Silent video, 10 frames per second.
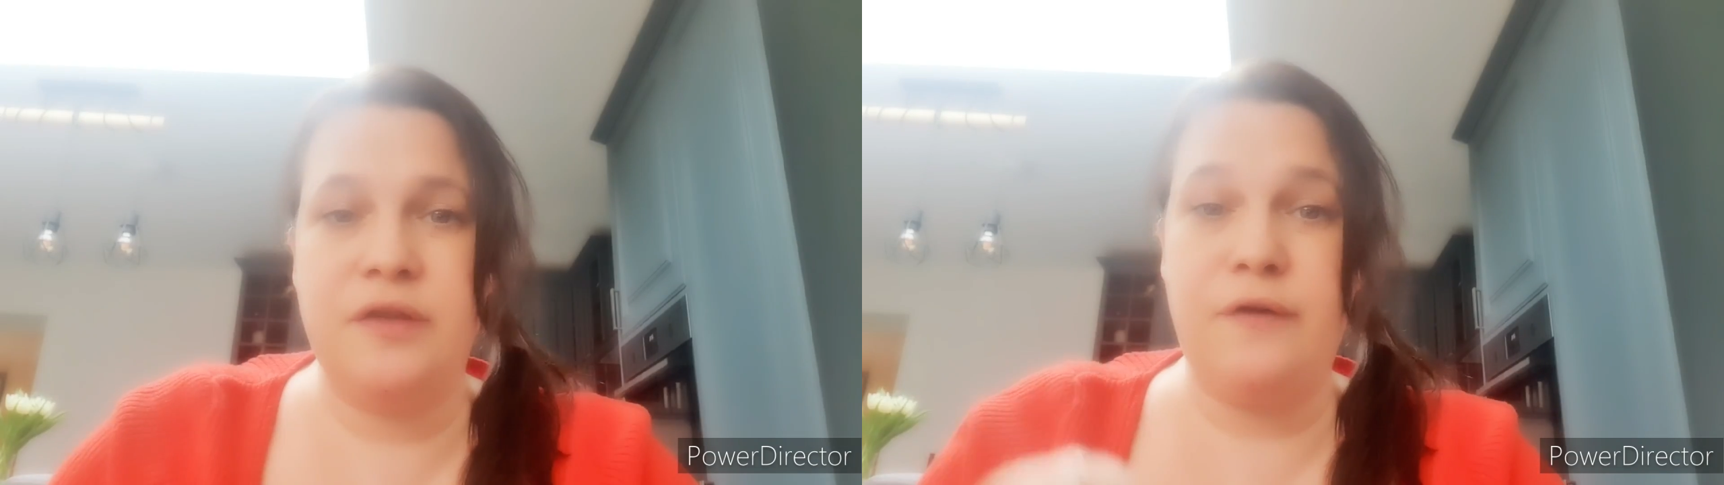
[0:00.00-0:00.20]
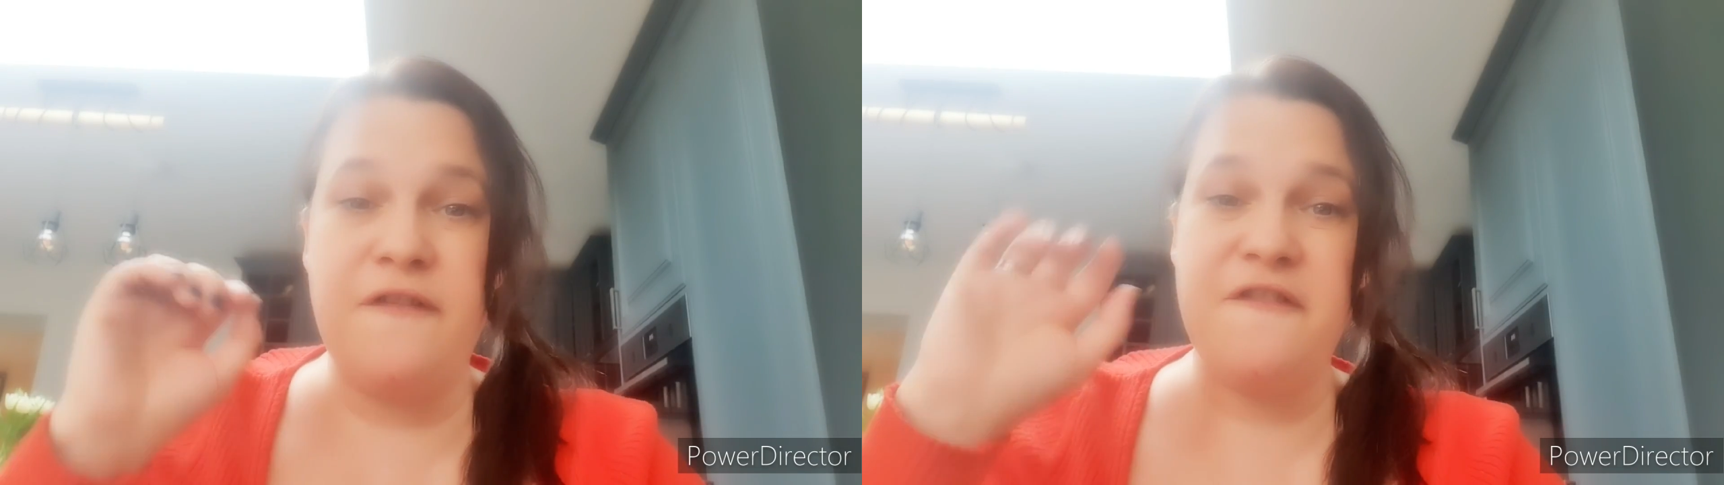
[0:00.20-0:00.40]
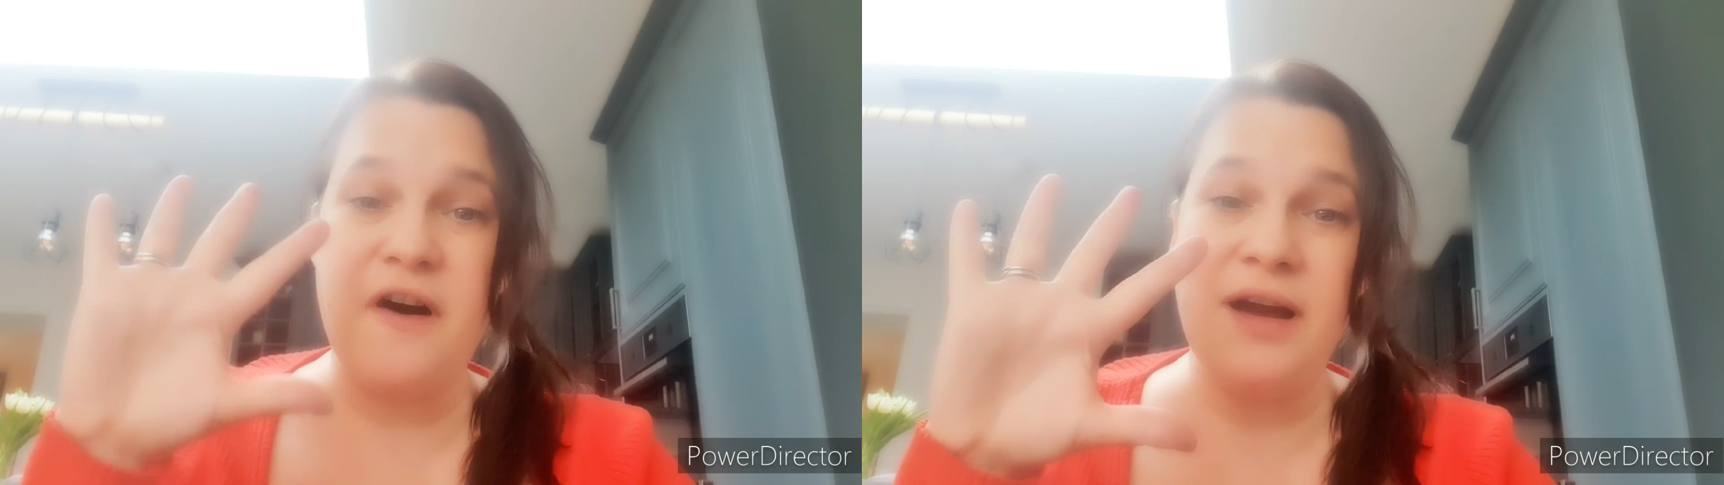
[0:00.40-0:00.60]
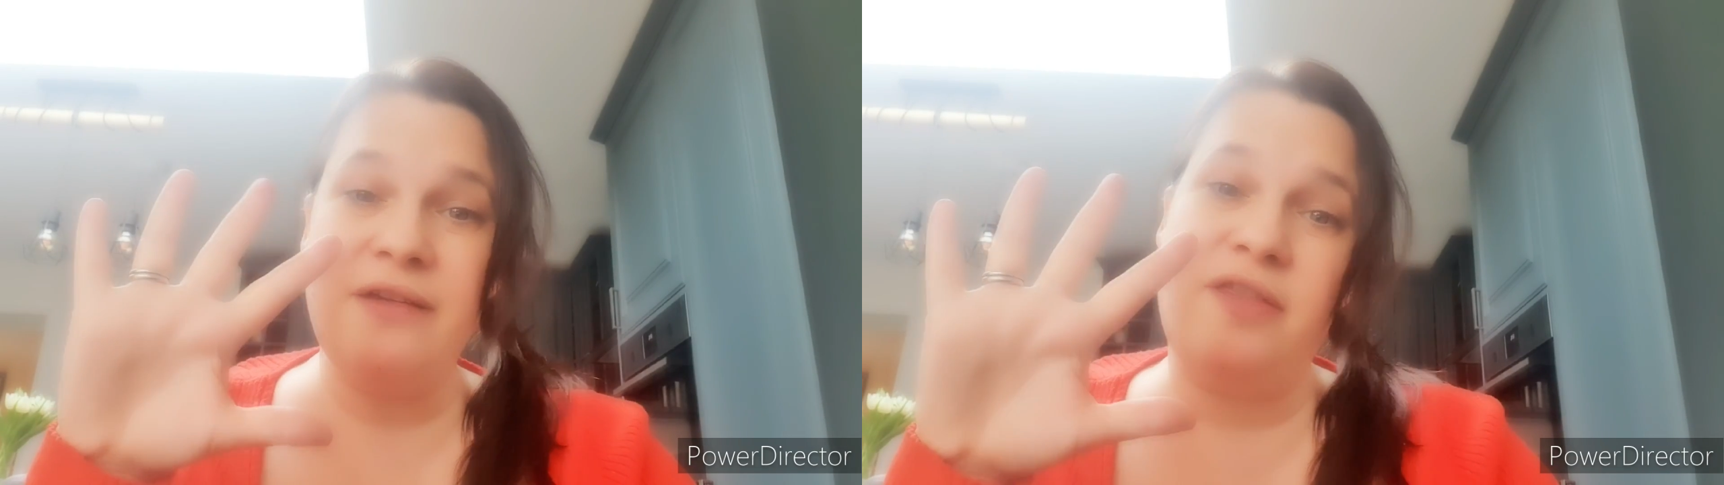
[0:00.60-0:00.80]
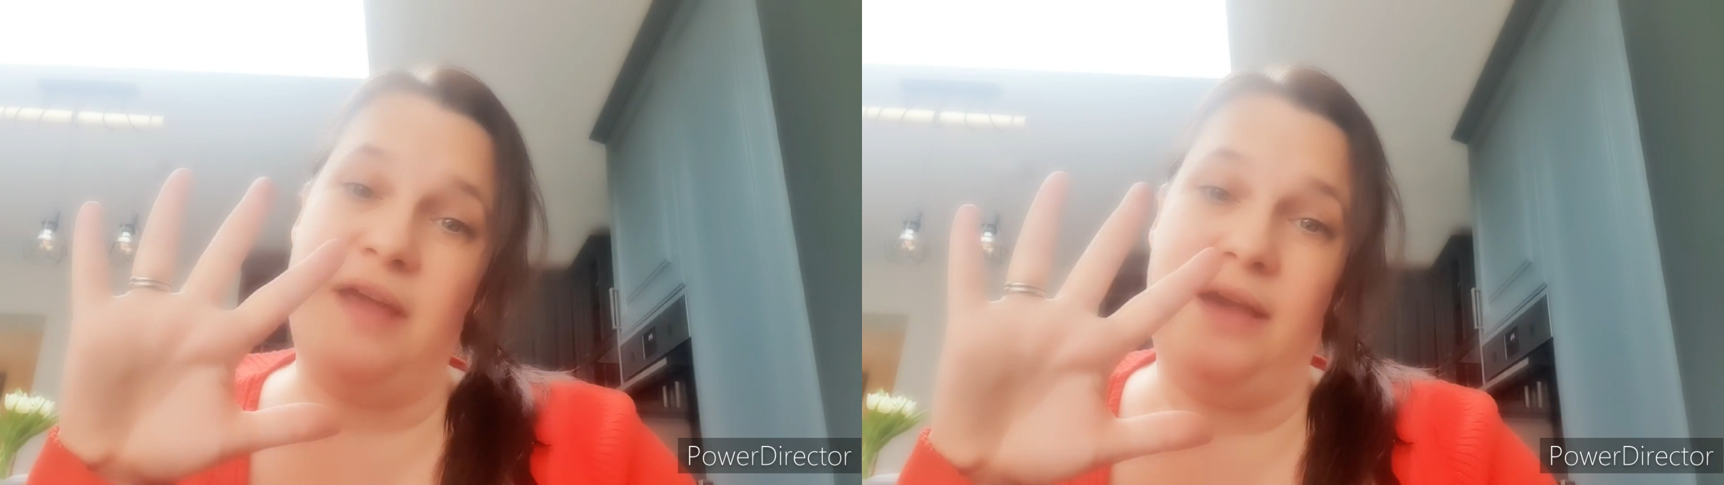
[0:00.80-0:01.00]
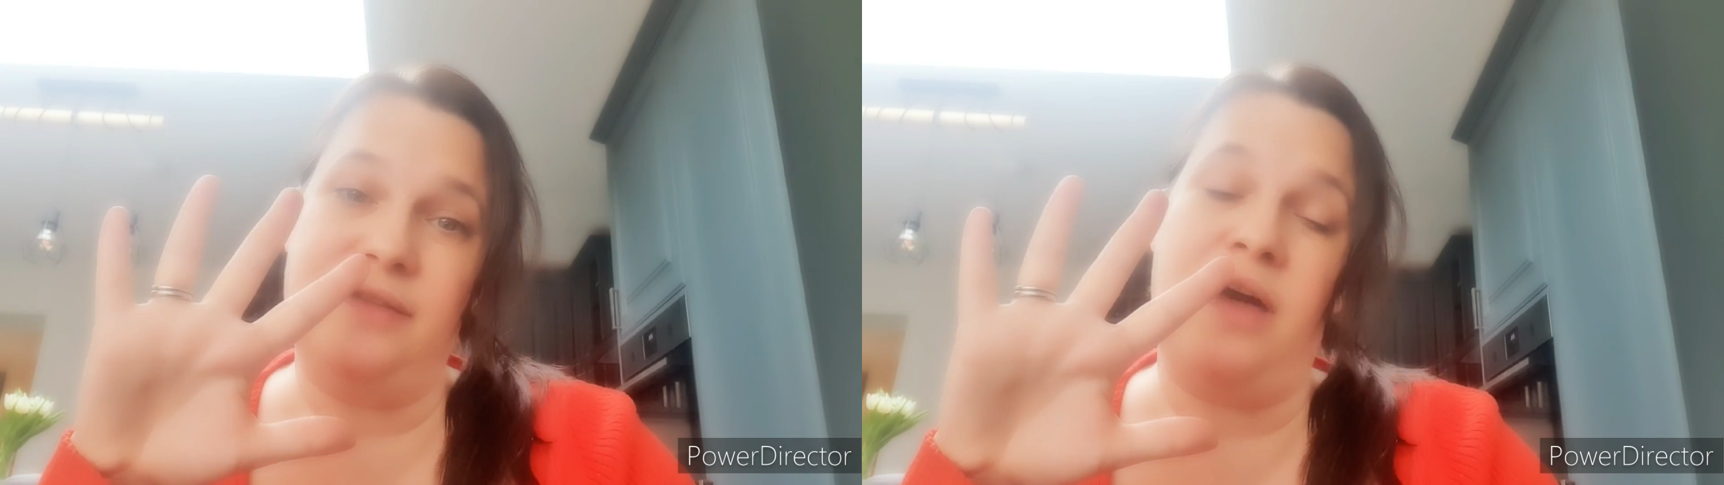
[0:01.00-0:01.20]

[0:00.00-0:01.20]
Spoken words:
So there are 5 things